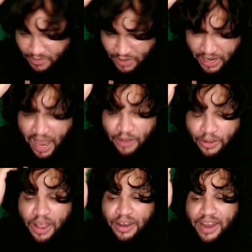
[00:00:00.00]
See now
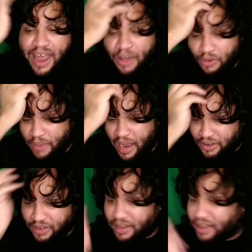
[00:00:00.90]
now we're
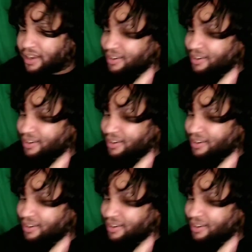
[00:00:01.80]
matching the hair.